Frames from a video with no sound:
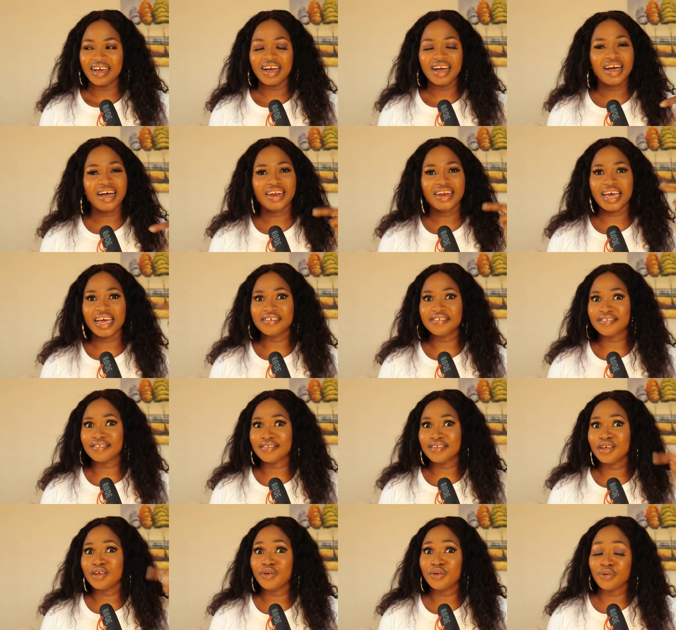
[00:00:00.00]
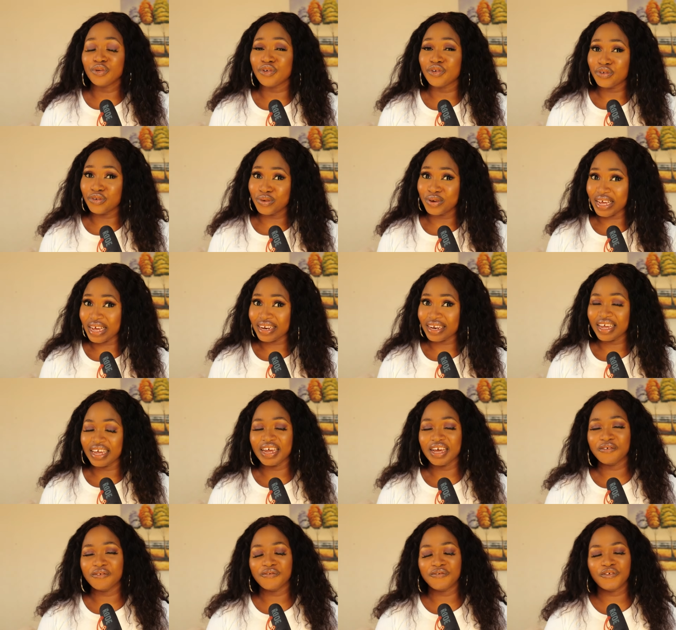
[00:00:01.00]
And I see you do that
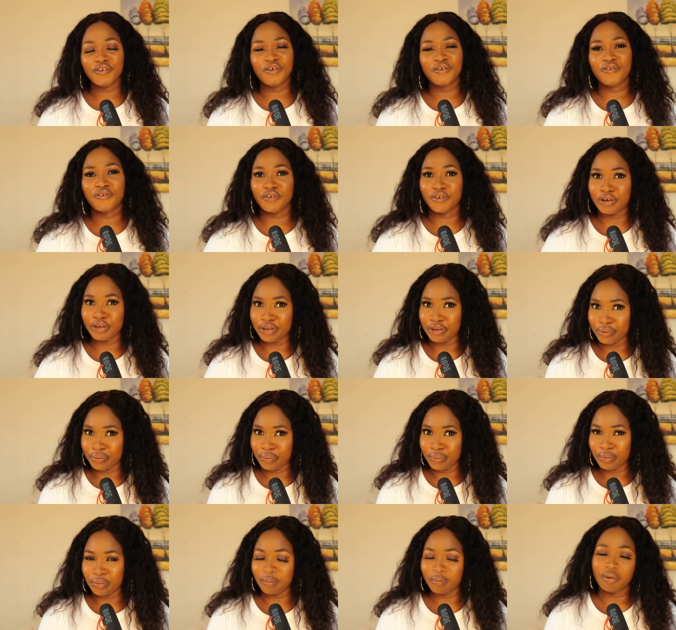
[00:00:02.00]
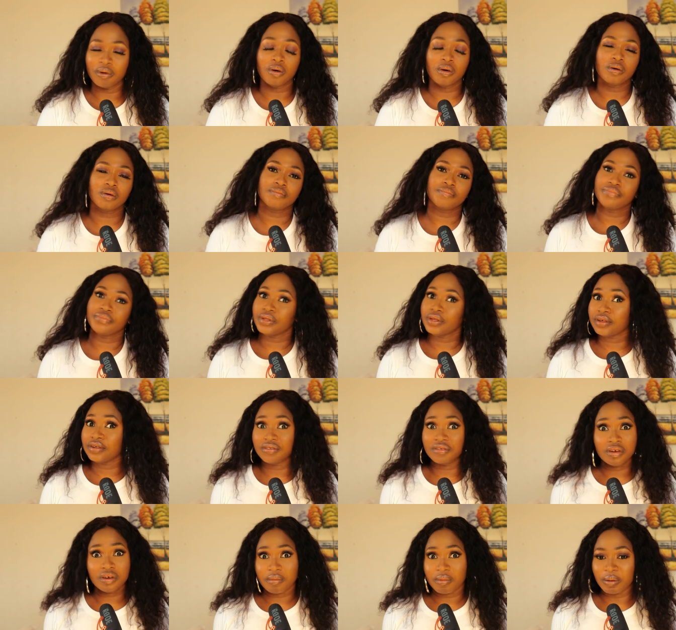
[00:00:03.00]
and I feel for you, but
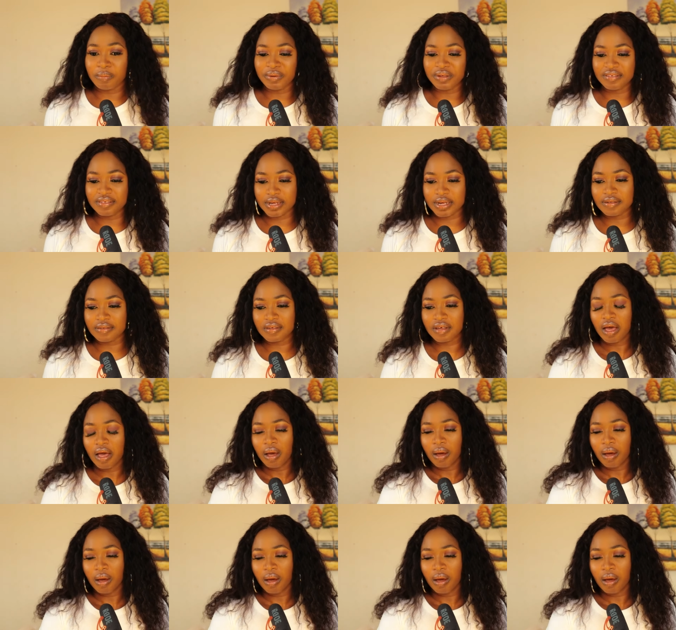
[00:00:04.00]
it's none of my business.